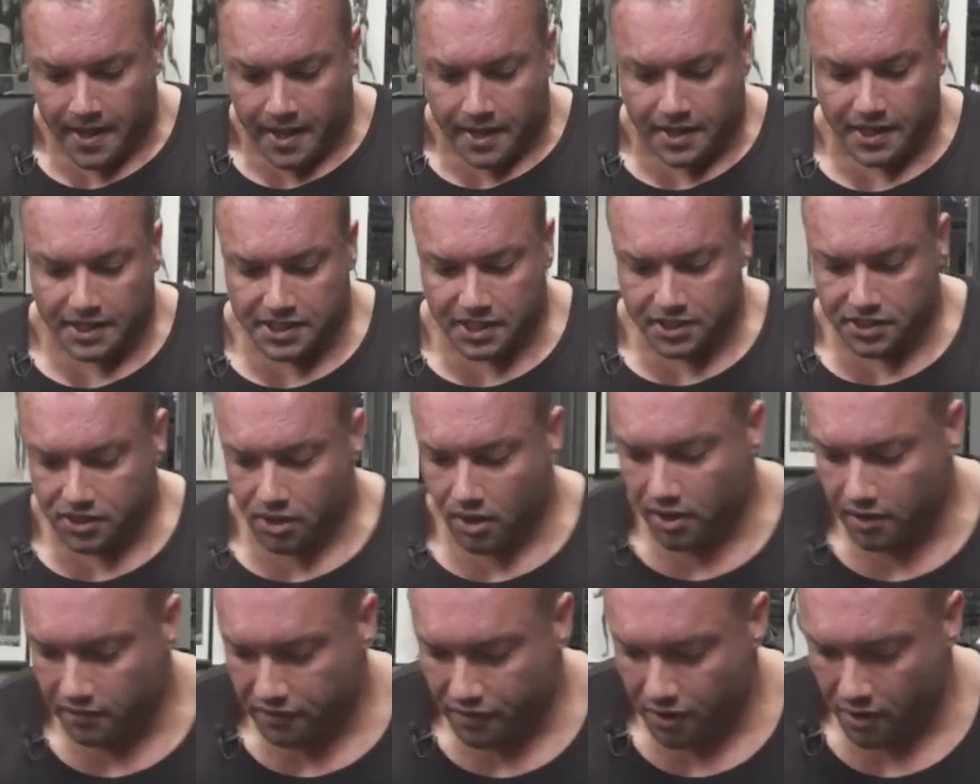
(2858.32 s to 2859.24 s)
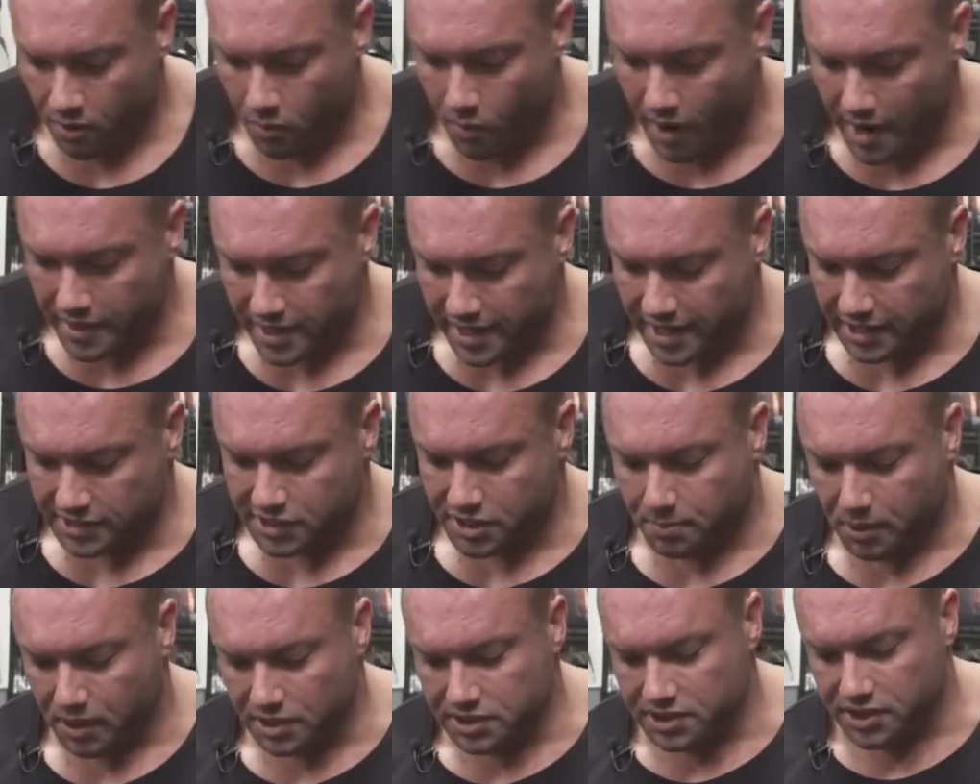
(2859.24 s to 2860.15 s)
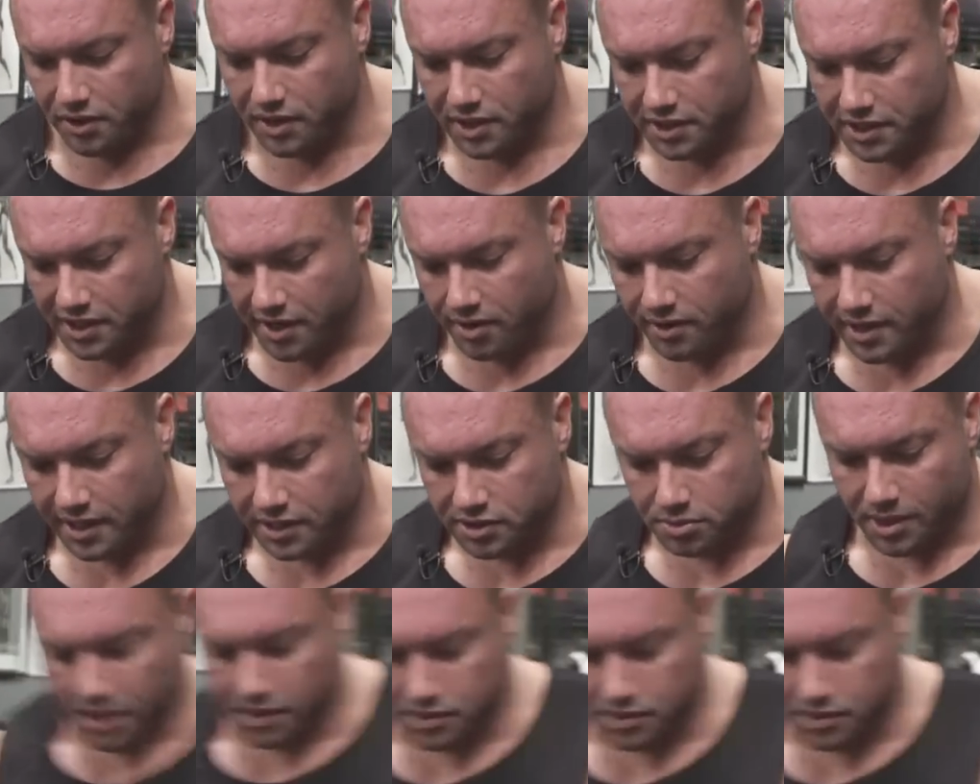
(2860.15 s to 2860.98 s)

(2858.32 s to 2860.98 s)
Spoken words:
This is sort of one that hits your posterior delt as well